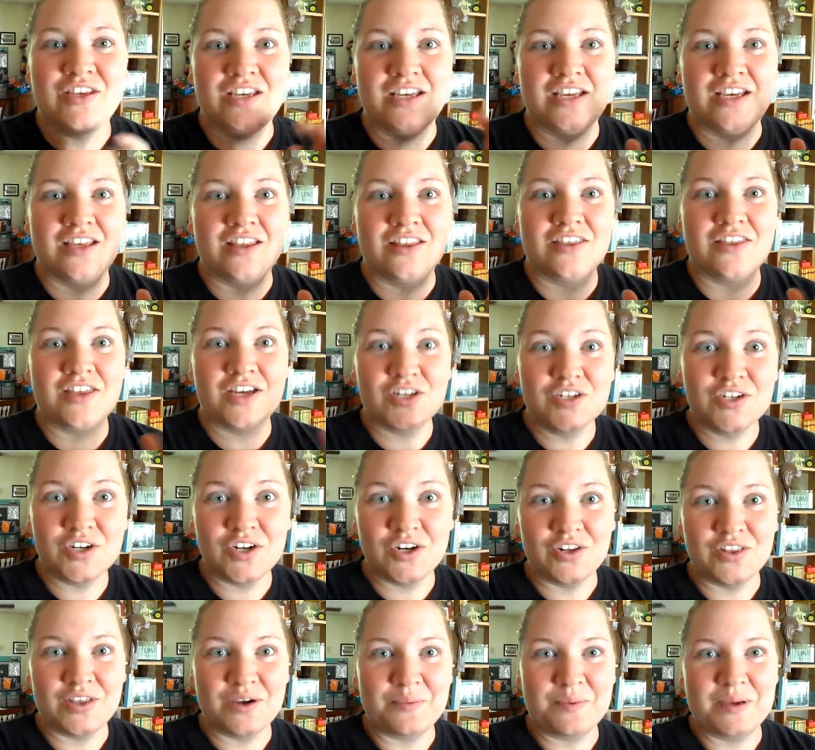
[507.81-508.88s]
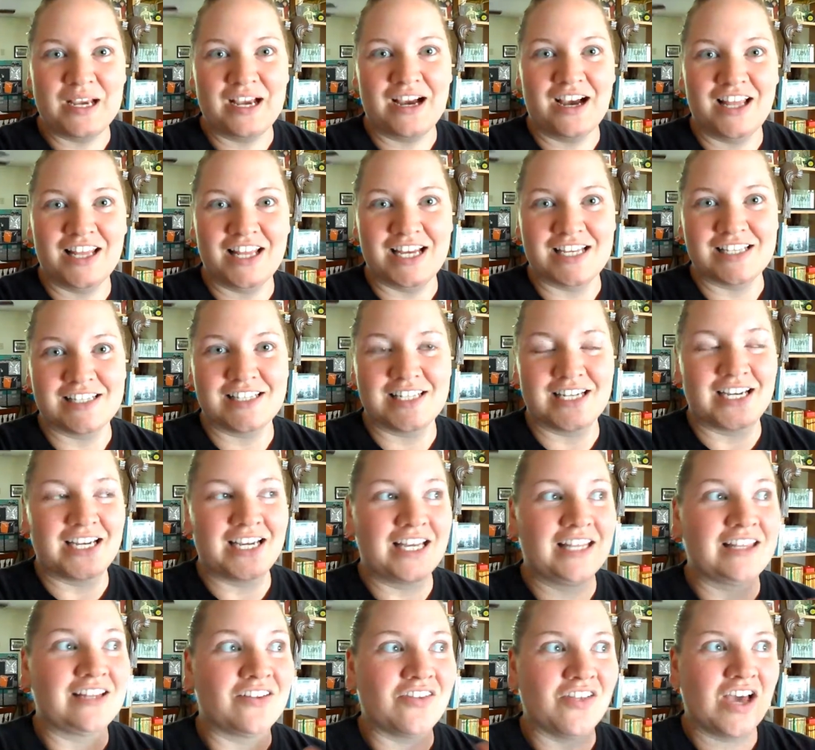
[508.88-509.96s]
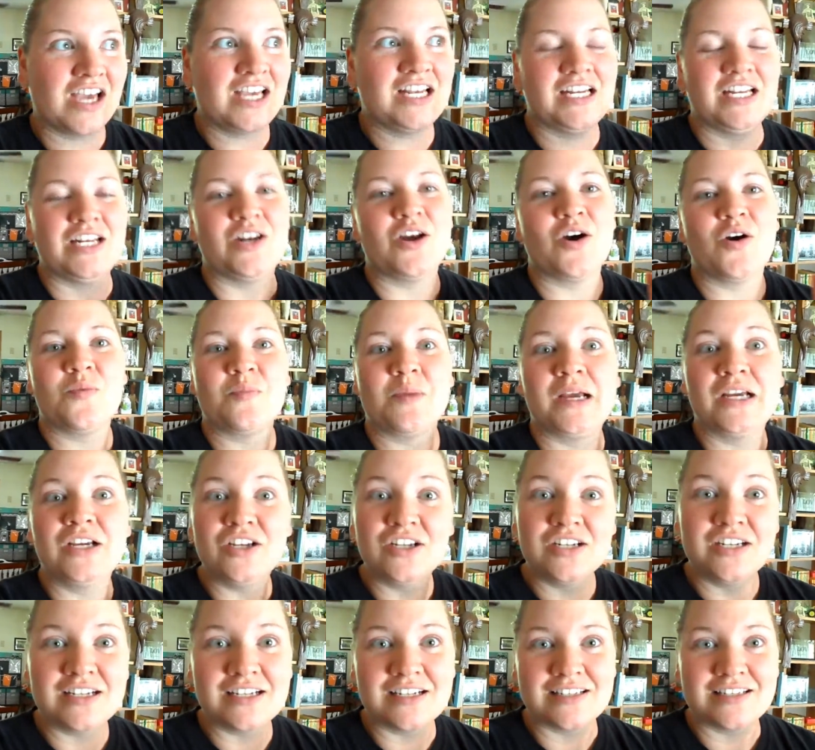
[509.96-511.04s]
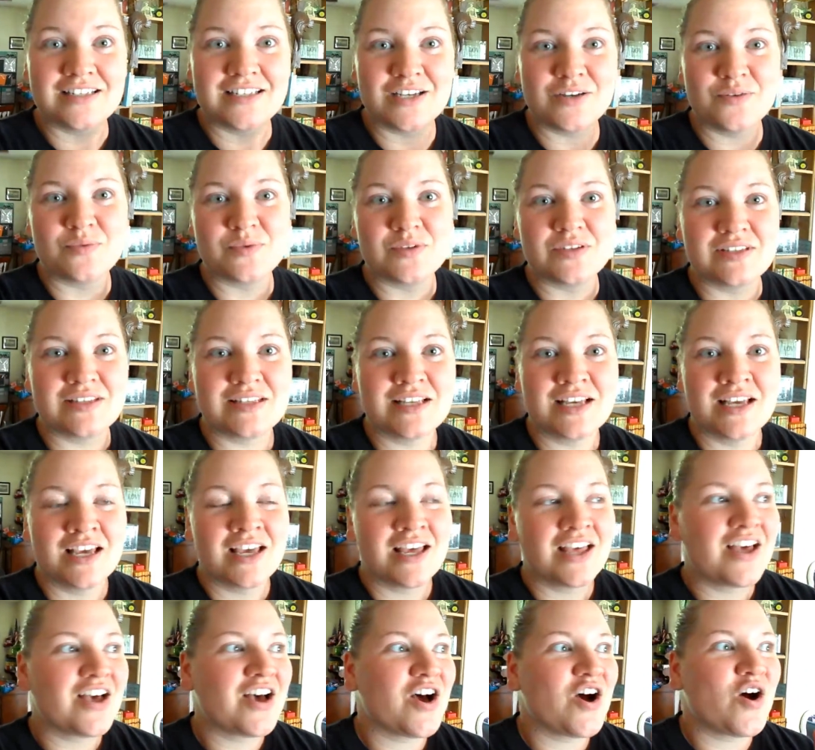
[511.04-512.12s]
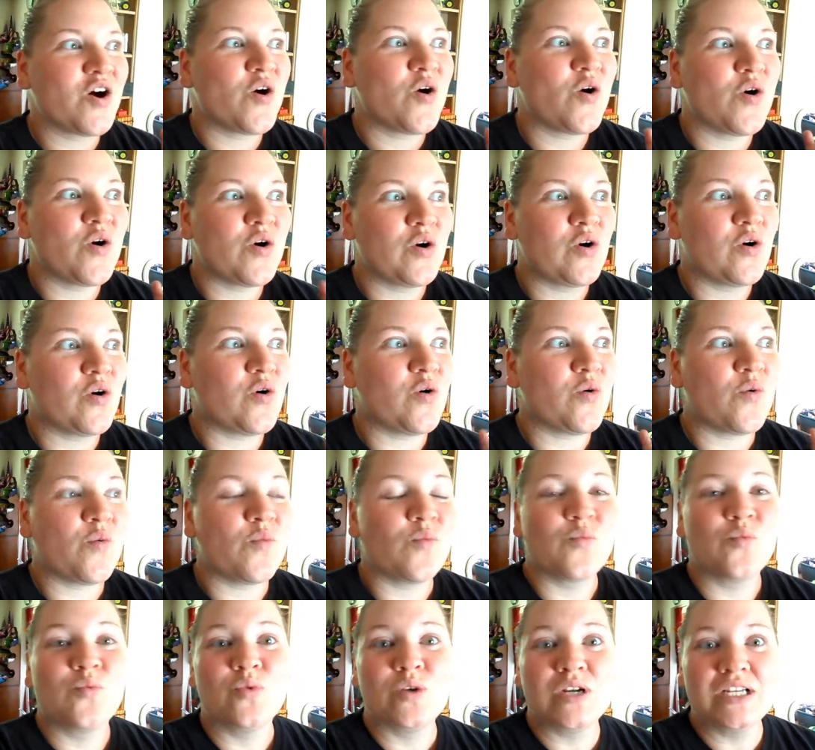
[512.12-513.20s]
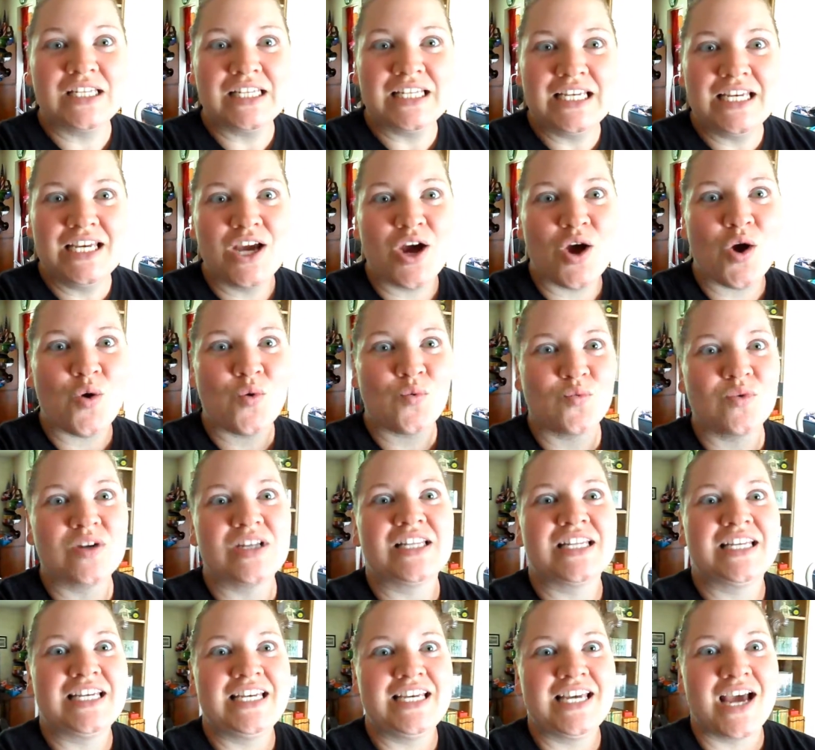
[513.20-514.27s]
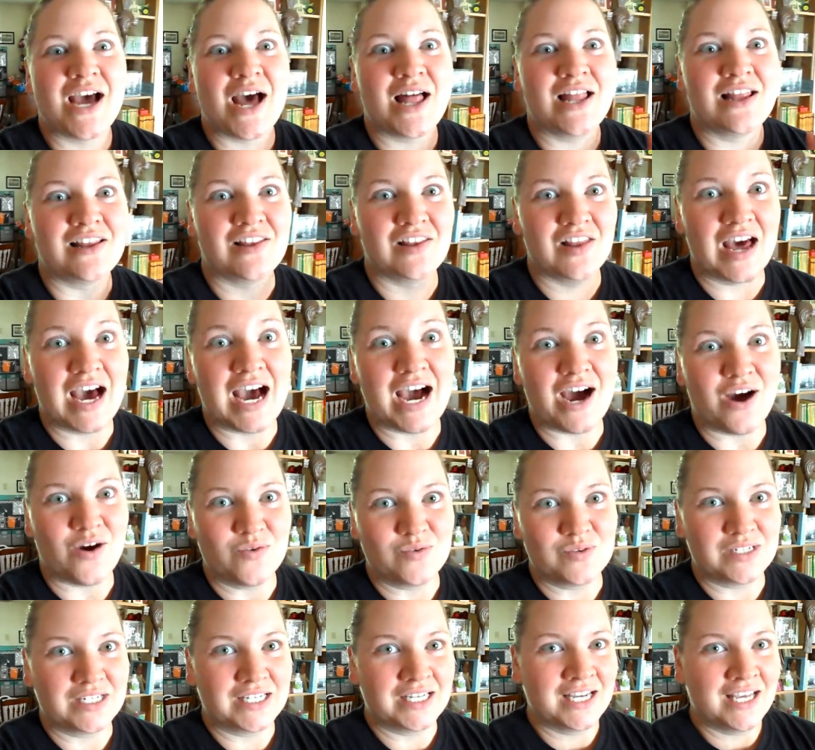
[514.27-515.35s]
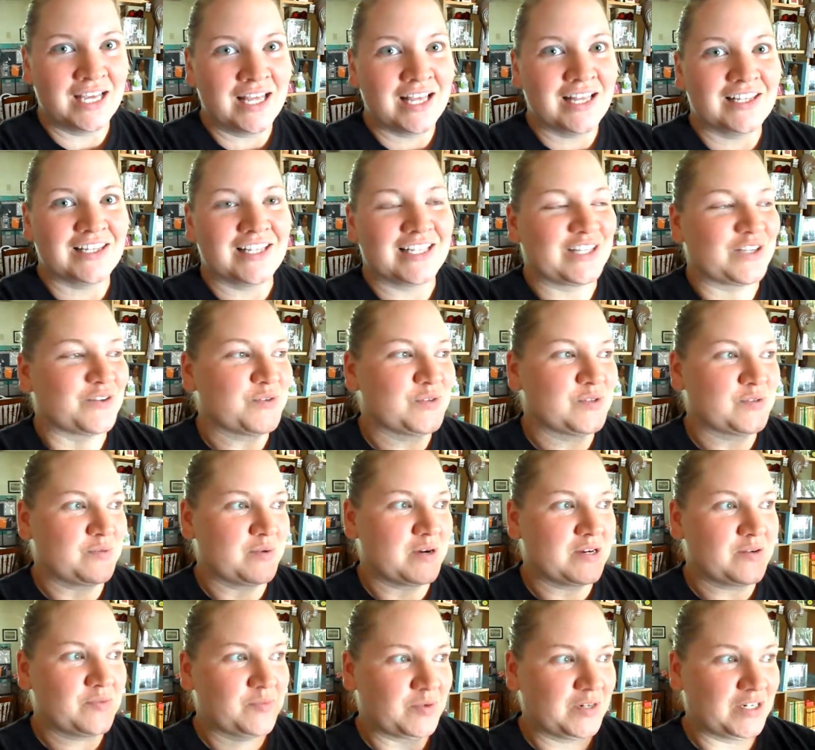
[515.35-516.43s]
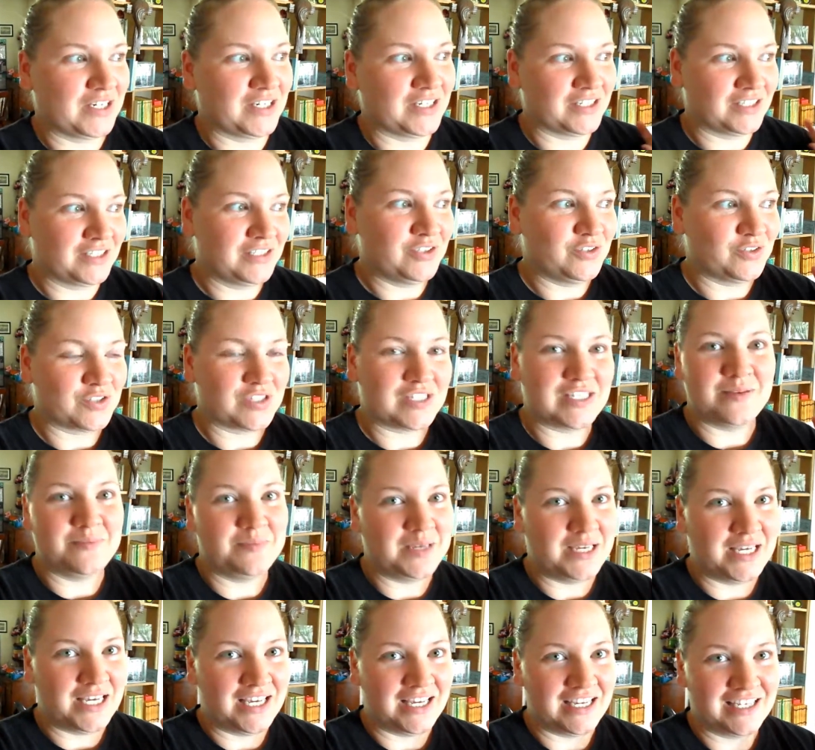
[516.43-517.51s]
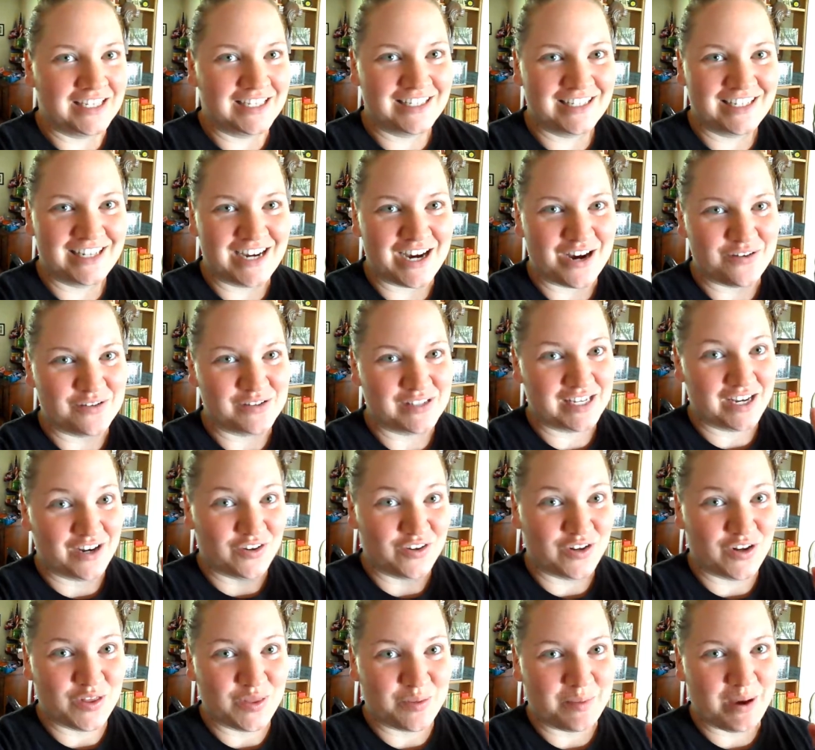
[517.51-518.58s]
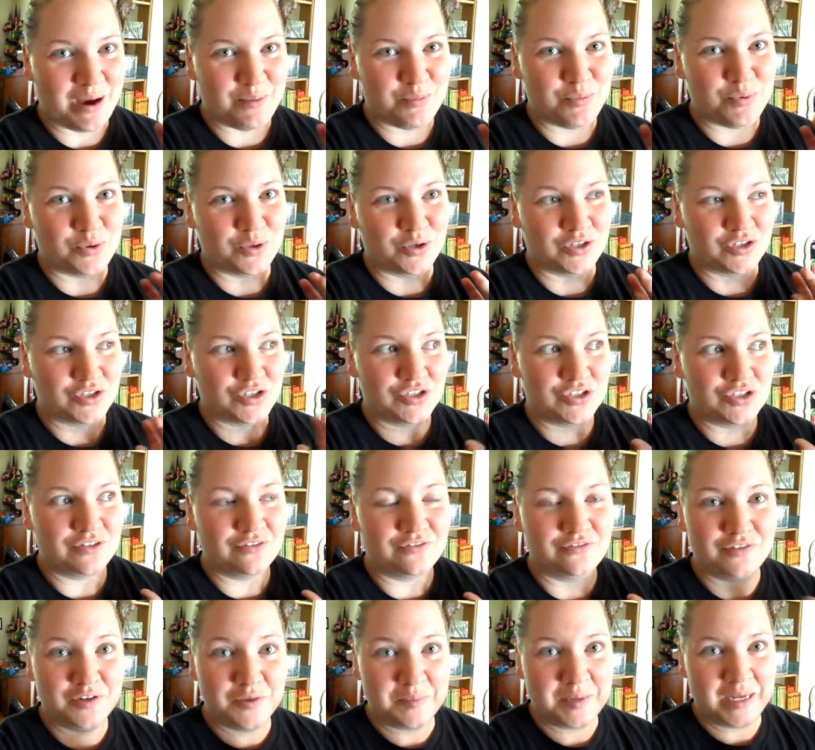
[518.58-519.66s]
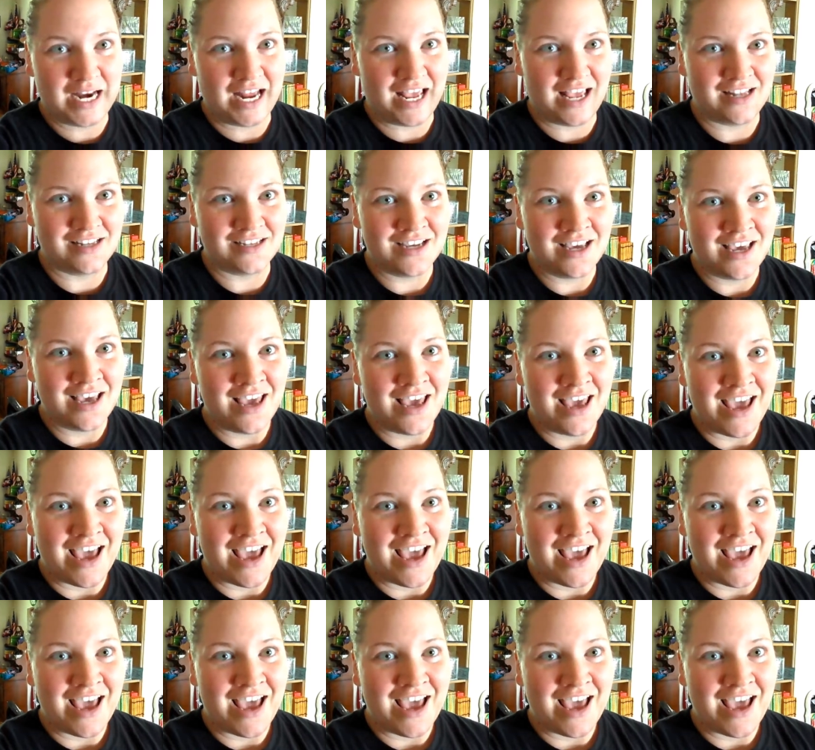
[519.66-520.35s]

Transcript: the thunder that we got last night and the lightning. Oh my goodness, it was really, really loud. Like, there was one where you'll see me, I was out on the back porch filming it,